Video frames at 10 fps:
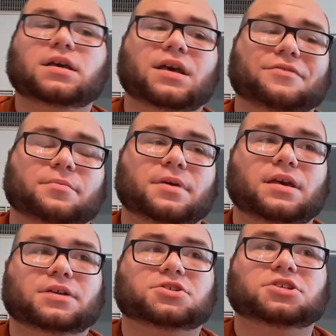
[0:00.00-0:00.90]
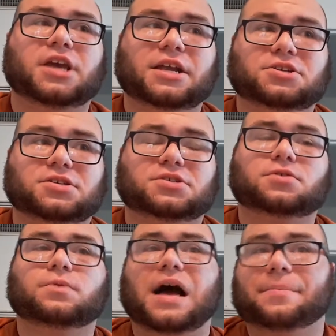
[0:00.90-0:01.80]
If the pH changes
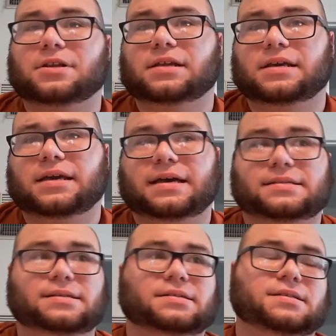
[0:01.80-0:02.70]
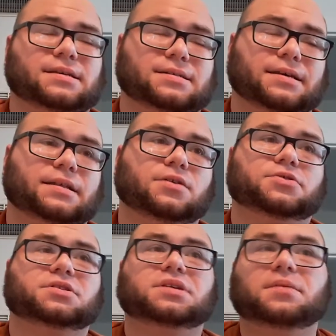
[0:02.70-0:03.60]
too rapidly, as does things like the
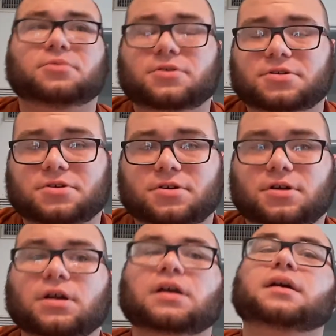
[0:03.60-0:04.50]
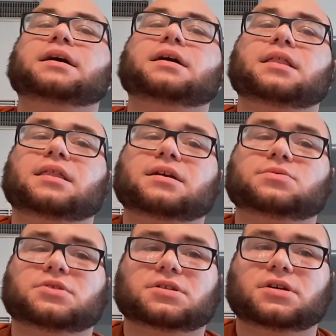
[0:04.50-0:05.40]
ocean temperature, things
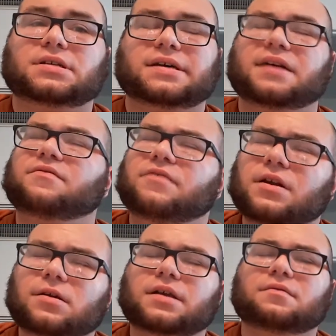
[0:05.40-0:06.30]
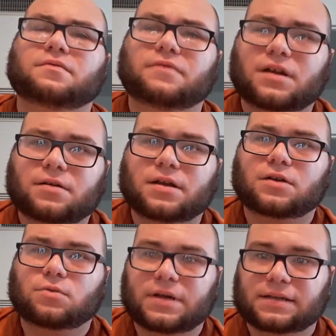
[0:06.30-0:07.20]
will start to die very, very
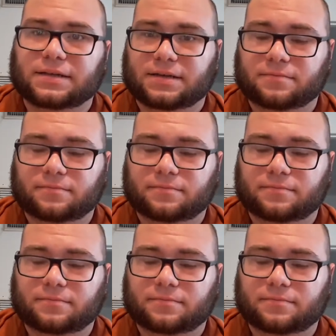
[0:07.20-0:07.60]
quickly.